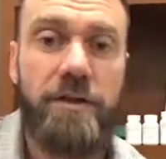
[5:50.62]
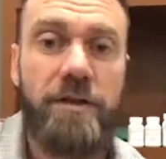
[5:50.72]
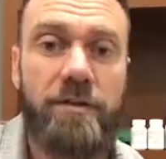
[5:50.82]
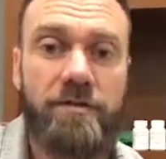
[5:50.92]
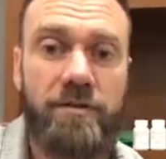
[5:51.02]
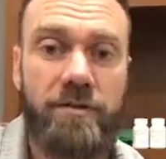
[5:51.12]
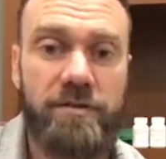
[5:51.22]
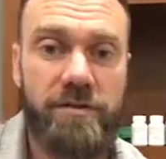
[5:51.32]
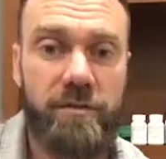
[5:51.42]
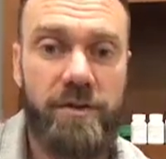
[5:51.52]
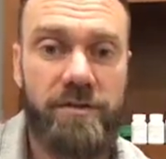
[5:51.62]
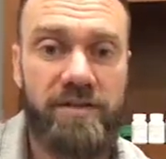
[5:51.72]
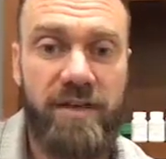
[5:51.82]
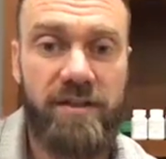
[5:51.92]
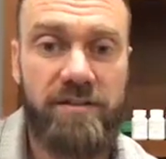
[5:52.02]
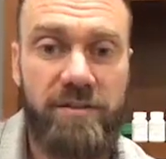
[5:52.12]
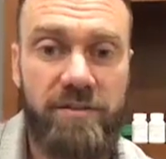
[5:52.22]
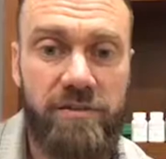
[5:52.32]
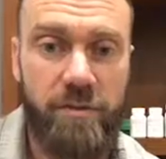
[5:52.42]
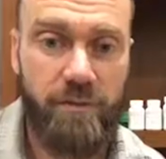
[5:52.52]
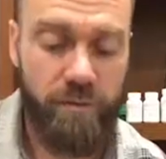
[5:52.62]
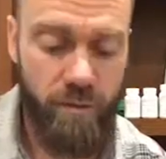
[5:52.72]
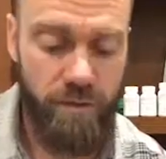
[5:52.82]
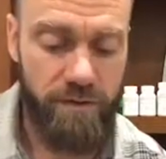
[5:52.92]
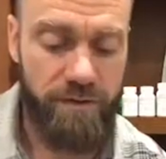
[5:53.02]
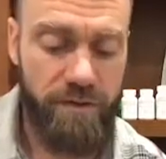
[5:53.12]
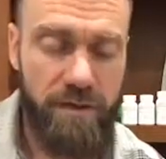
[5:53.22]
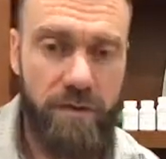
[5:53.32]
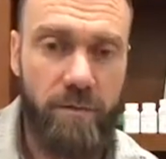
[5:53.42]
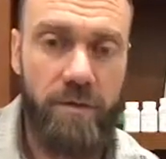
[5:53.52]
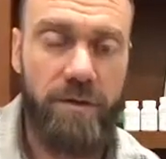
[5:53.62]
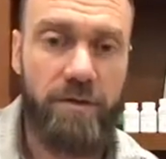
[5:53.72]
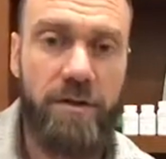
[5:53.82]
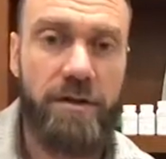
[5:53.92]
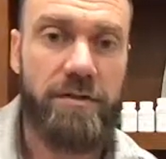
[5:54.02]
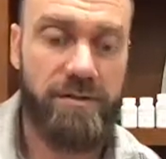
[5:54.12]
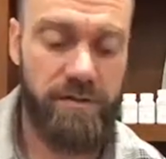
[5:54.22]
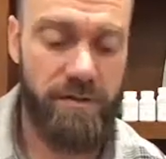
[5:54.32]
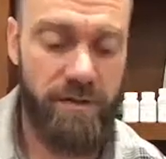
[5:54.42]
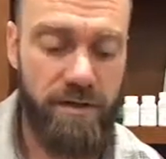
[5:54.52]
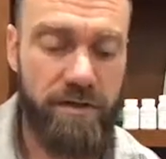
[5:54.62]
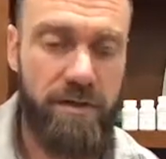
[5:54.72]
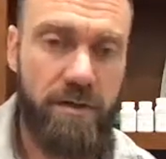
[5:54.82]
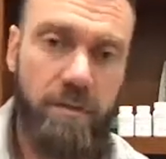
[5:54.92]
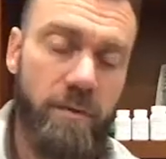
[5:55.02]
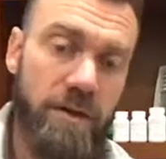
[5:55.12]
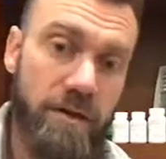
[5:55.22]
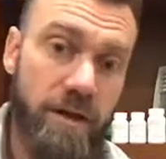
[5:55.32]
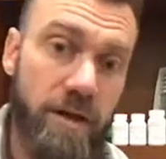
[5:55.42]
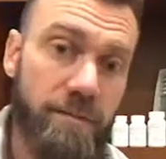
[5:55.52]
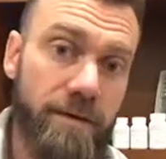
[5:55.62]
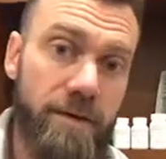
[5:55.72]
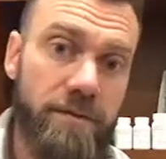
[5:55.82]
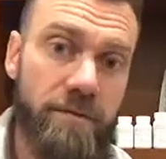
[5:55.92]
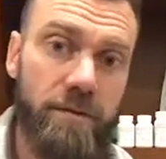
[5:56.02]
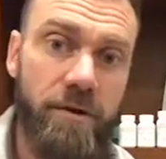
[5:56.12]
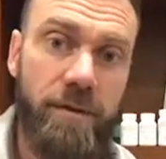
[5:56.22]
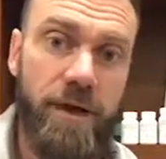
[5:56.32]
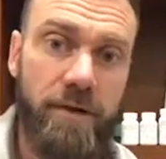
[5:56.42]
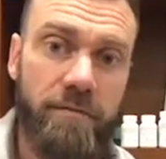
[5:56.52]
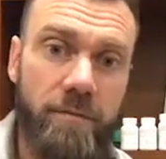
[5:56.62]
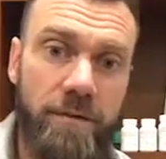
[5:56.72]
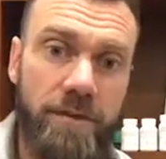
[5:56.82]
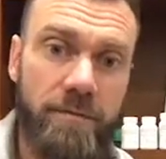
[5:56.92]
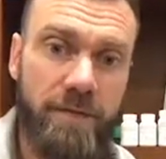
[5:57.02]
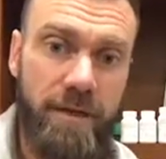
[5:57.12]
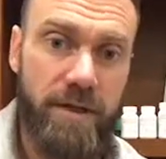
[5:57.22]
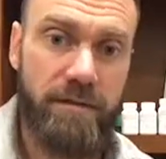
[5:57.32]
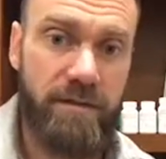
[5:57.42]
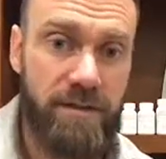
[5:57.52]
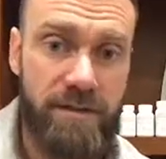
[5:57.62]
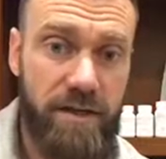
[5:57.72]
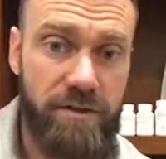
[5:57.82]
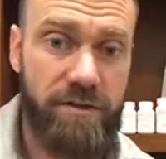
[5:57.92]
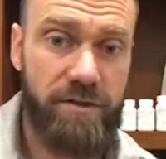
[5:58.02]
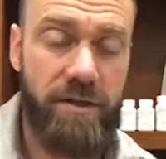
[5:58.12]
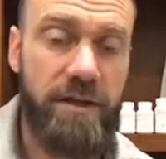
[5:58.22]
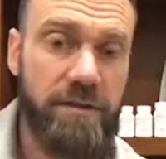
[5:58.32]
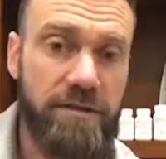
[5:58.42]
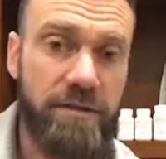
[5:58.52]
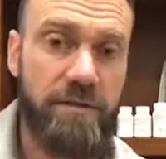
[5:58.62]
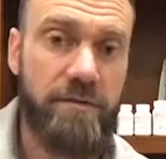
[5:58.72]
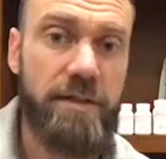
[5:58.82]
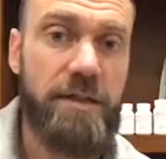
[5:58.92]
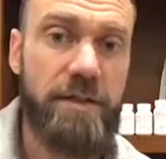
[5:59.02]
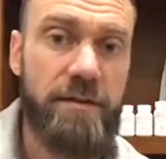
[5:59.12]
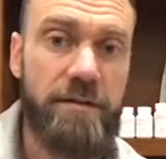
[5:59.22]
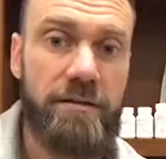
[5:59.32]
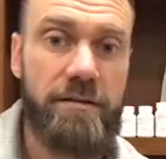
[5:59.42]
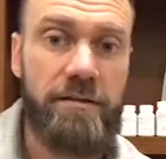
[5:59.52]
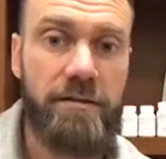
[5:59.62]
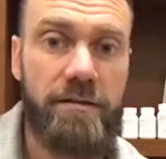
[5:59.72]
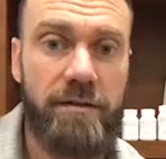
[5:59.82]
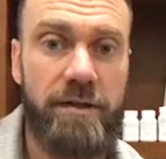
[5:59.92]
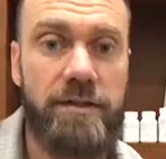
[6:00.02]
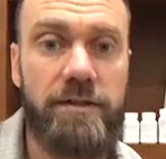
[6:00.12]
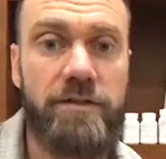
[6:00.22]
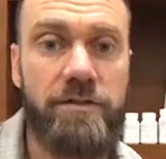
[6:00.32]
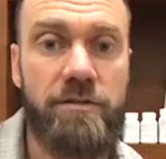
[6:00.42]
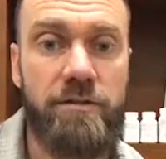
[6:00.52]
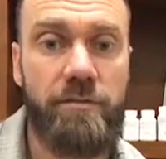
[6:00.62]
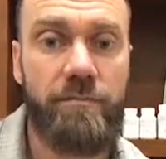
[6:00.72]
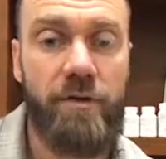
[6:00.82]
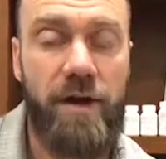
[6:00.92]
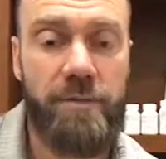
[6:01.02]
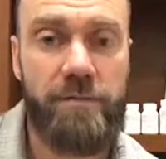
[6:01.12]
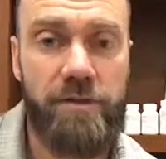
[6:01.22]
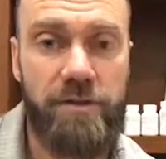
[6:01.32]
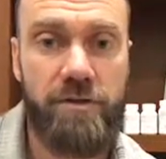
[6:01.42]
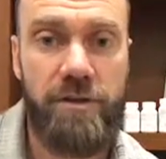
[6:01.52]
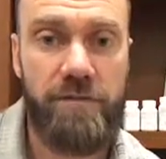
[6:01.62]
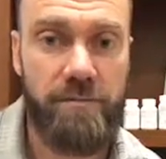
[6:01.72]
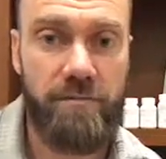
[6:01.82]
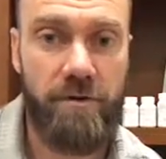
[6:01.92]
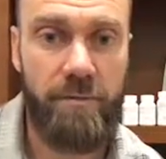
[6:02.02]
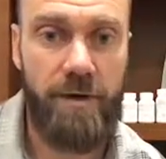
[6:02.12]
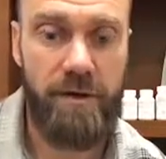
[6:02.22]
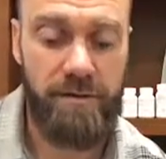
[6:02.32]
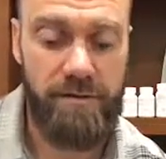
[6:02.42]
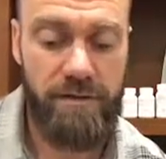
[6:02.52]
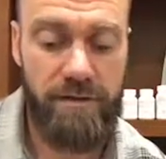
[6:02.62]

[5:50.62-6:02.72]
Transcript: So this is why this test is so important. We can look at this and say, okay, we need a combination probiotic, but we need to pick out the exact strains that you need and get you the proper strains of probiotics